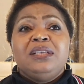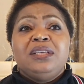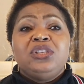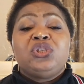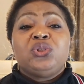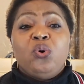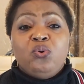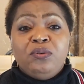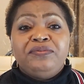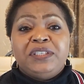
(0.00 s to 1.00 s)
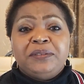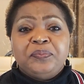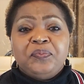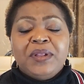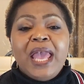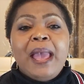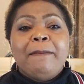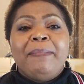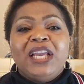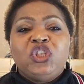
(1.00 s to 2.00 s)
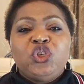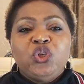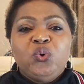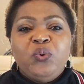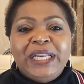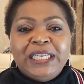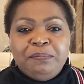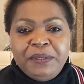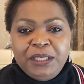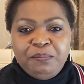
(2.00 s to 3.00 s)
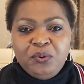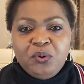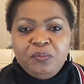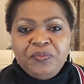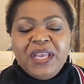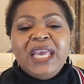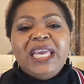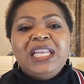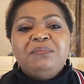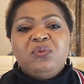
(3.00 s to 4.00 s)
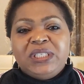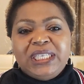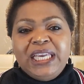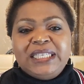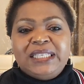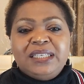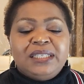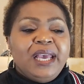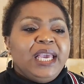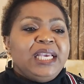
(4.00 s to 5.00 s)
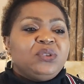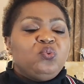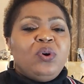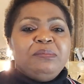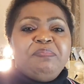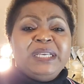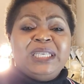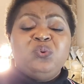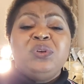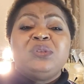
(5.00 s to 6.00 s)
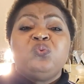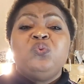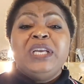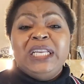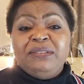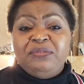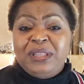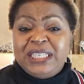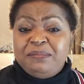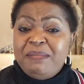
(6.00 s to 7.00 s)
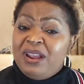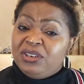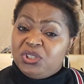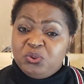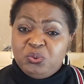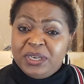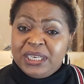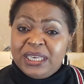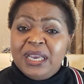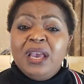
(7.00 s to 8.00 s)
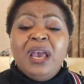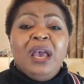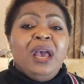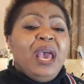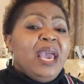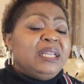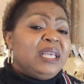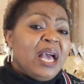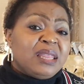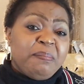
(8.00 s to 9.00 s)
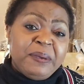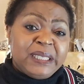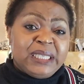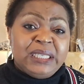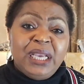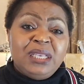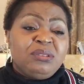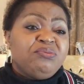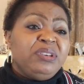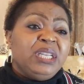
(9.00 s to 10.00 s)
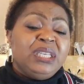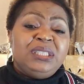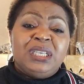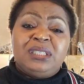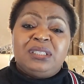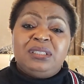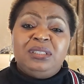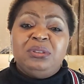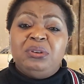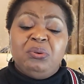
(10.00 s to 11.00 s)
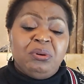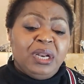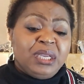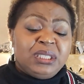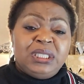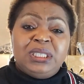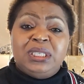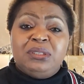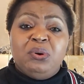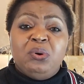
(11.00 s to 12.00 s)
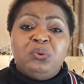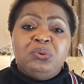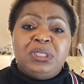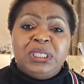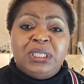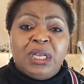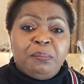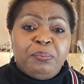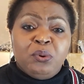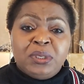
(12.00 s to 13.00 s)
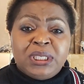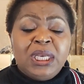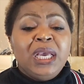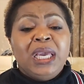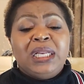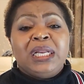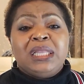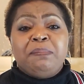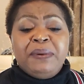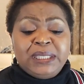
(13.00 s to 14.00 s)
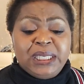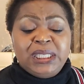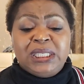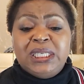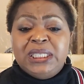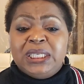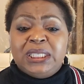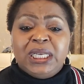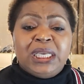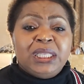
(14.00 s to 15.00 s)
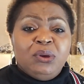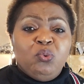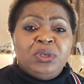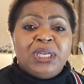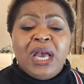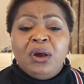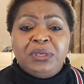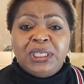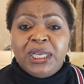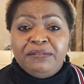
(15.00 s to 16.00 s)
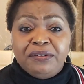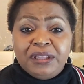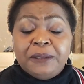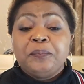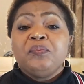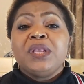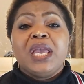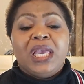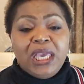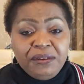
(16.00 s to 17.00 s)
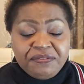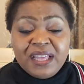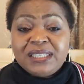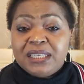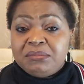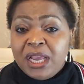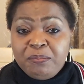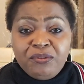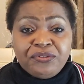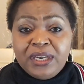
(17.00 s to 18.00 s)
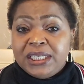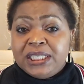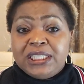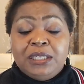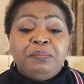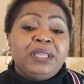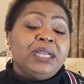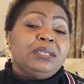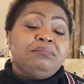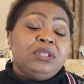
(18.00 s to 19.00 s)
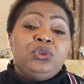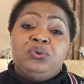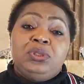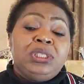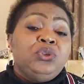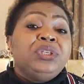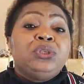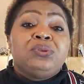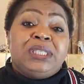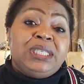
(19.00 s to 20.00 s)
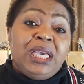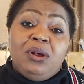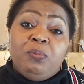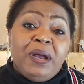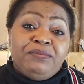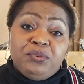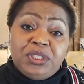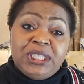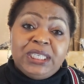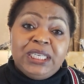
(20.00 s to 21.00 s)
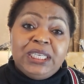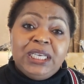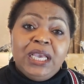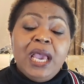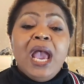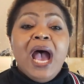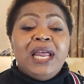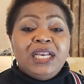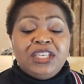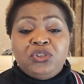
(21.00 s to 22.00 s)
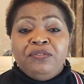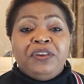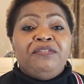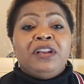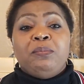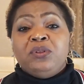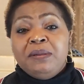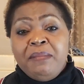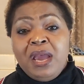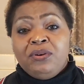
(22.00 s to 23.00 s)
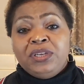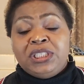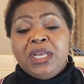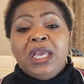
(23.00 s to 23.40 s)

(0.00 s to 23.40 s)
solved by two willing people in most cases is one person who is willing for this marriage to work and the other person is really just you know like digging holes in that boat and another person is literally taking the water out and everything if that's the type of relationship then you you need to seek help unfortunately unless you've given up on the marriage